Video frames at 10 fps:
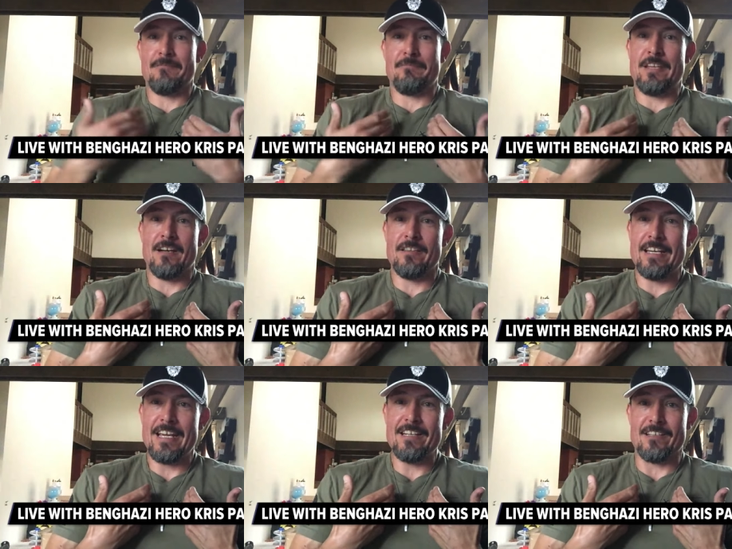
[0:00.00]
now now
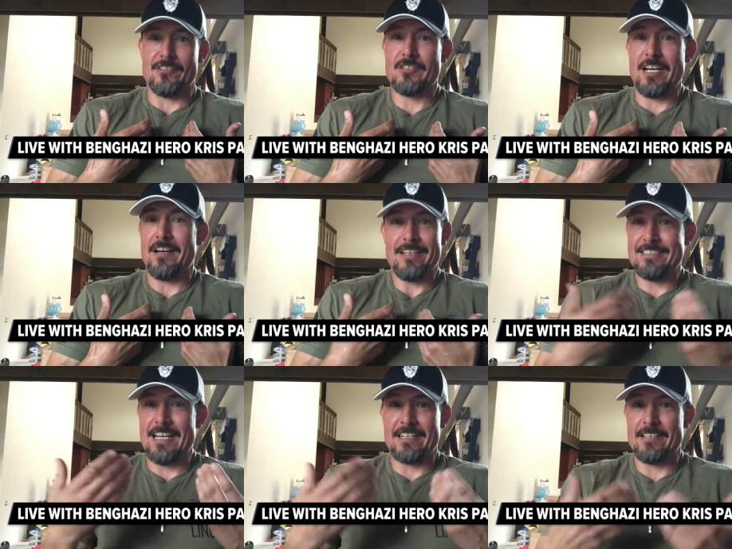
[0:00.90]
they hate us. Yeah, yeah,
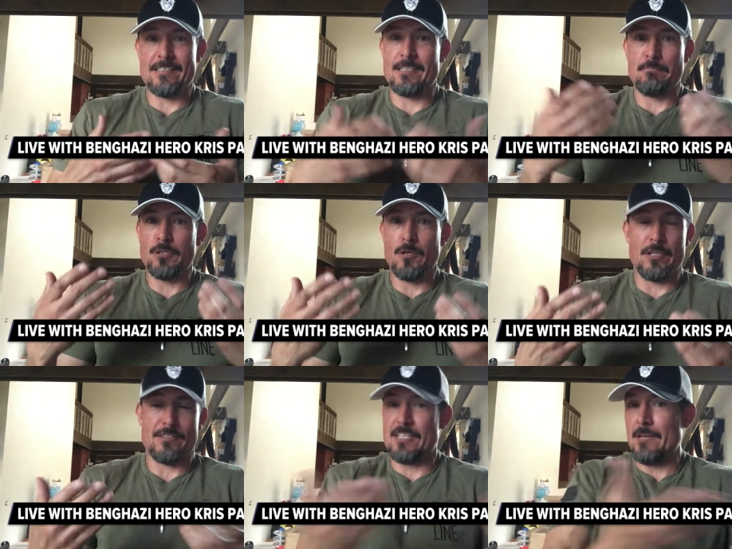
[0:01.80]
exactly. It's
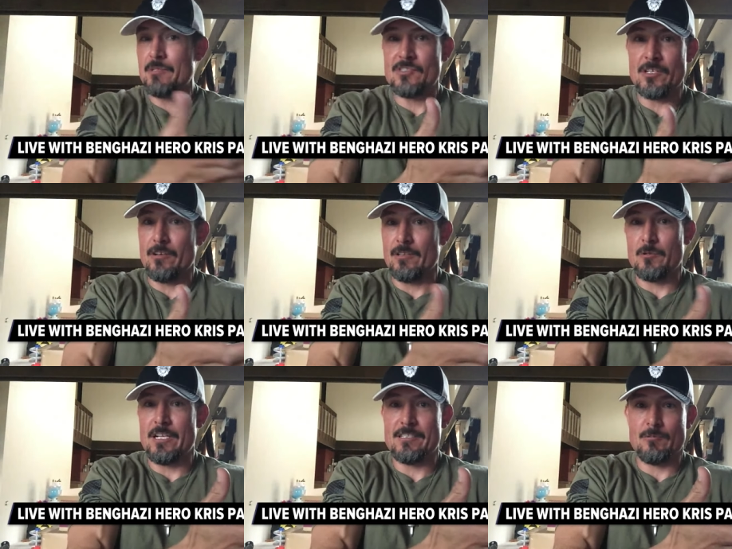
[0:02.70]
imploded. Same as Syria.
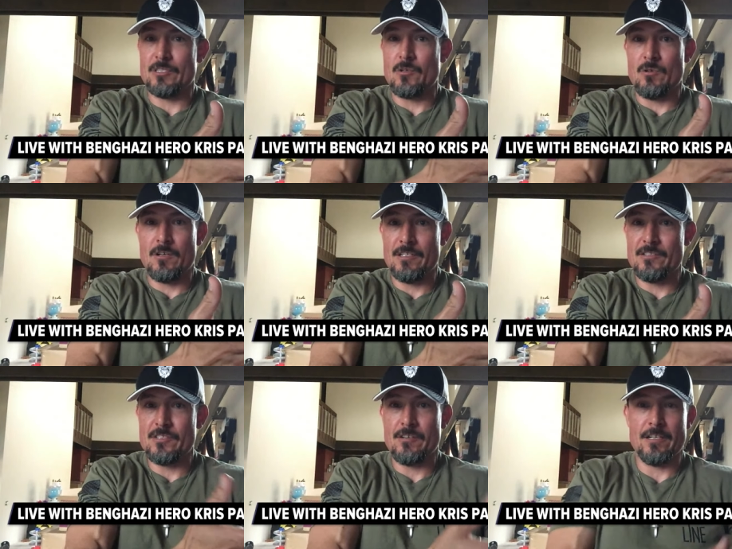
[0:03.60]
Look what what's going on
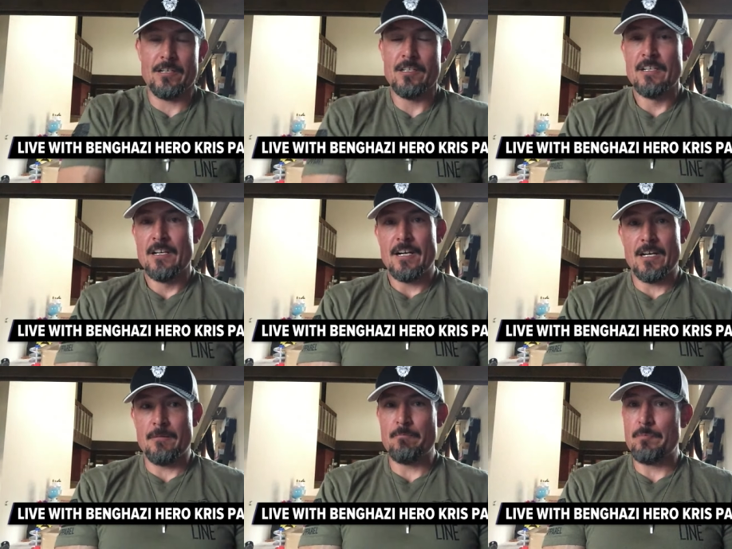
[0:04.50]
in Syria,
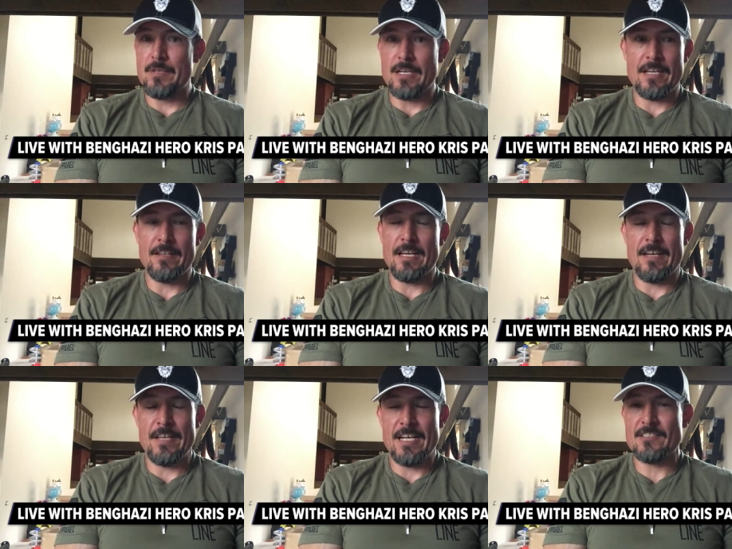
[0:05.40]
um, and
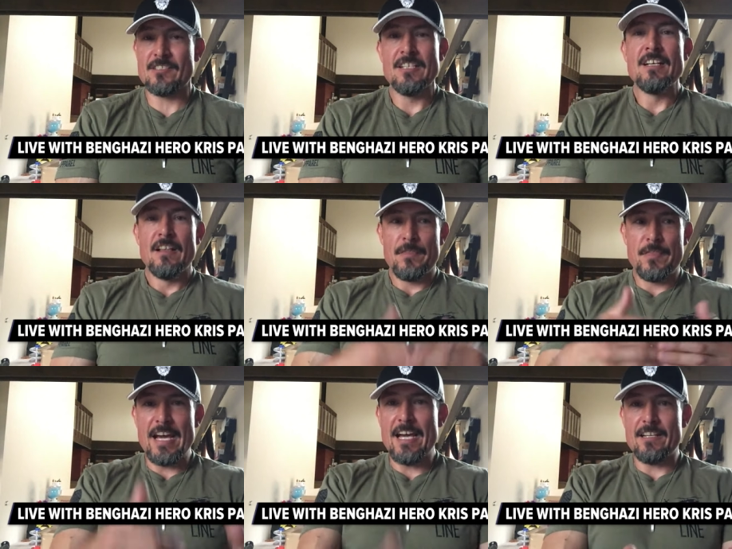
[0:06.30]
and that's
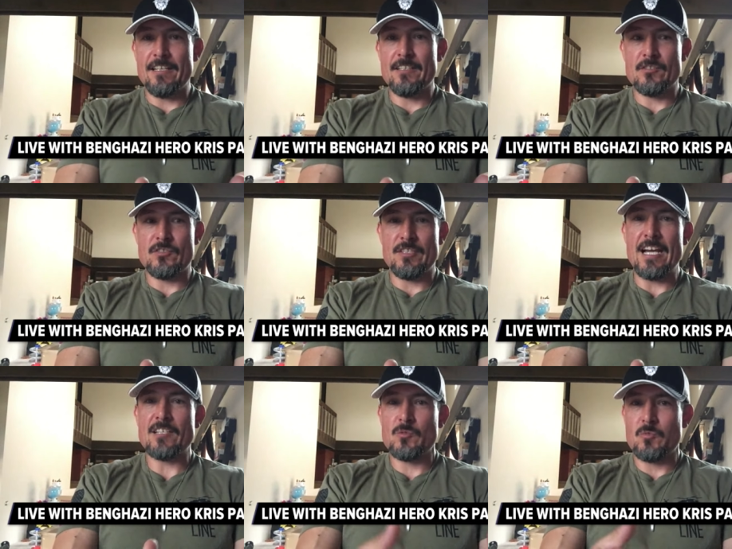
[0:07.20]
that is
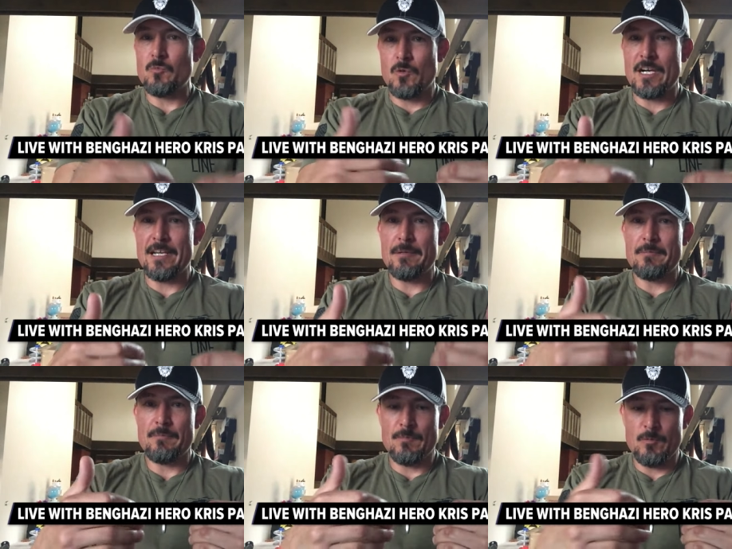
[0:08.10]
that's
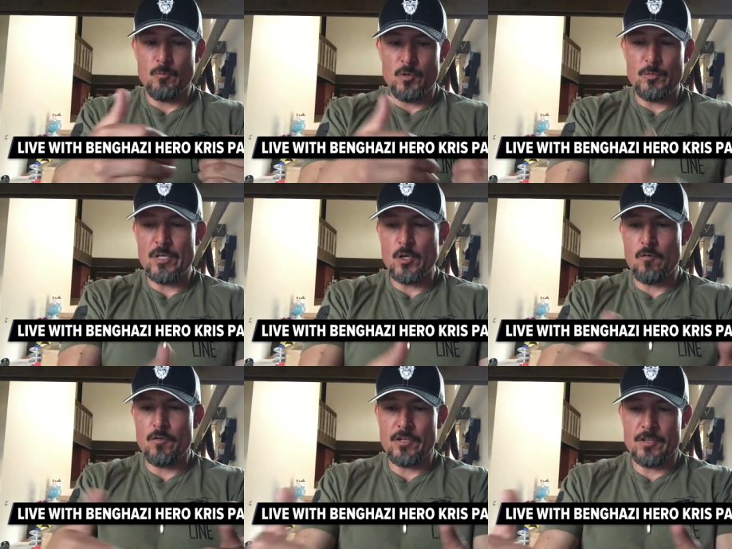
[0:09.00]
why when we go
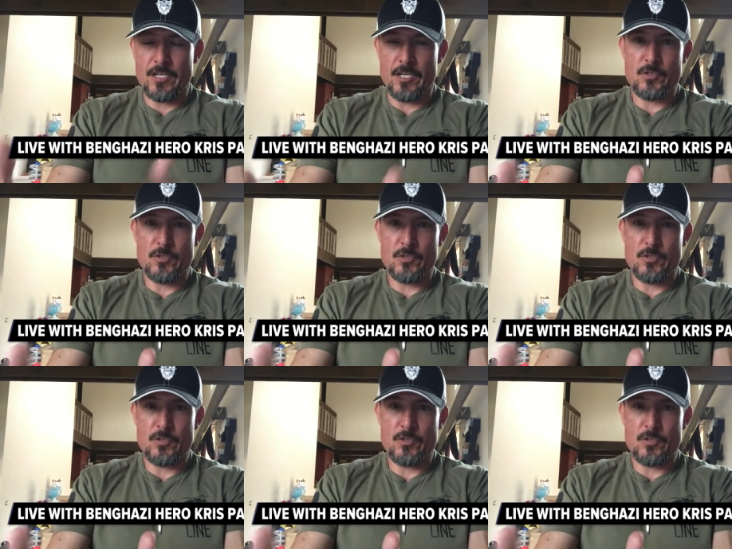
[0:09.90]
over to the